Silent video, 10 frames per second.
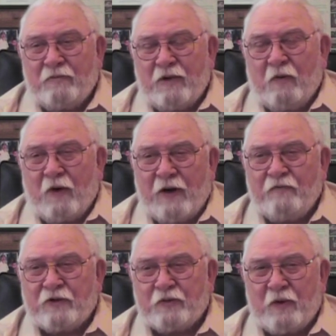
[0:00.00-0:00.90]
My
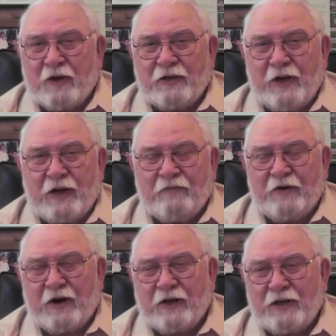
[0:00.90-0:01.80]
wife was working, had a
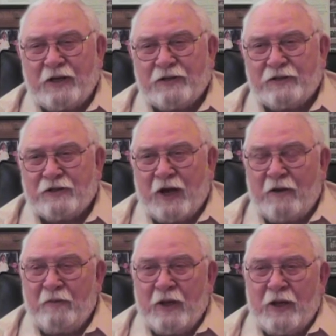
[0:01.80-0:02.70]
fairly decent
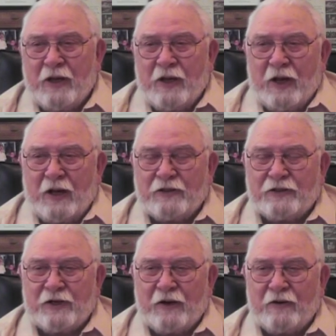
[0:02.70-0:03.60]
job, and
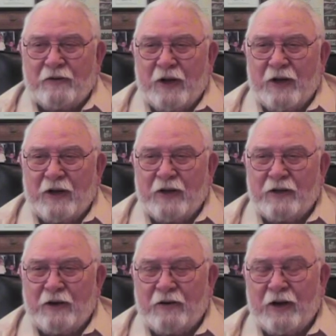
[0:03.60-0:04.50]
so
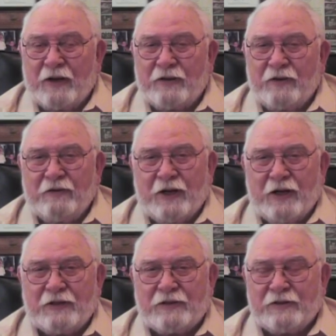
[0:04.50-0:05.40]
you know, I had 2
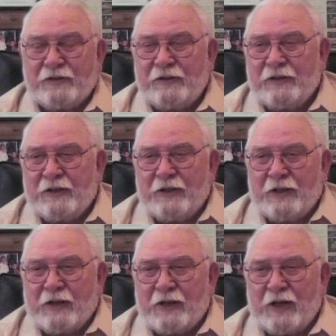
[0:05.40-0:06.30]
kids,
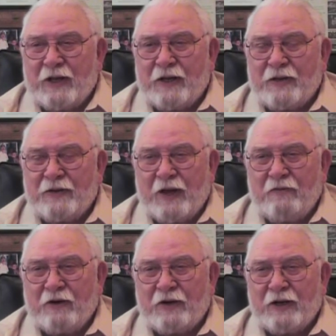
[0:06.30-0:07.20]
and they
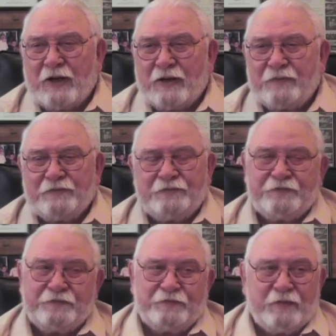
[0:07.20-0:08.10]
were
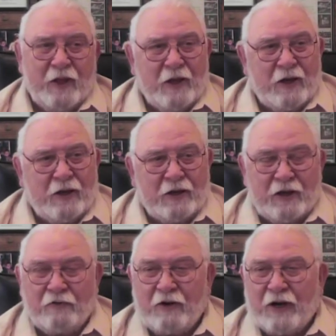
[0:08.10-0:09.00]

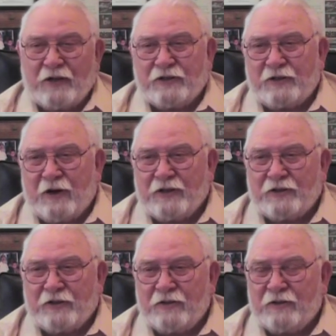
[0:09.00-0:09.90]
getting ready to start
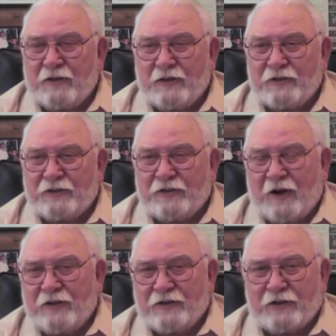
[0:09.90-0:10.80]
school, or
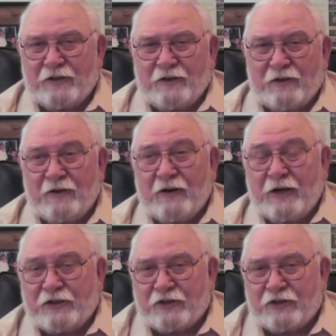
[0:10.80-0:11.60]
starting school, or in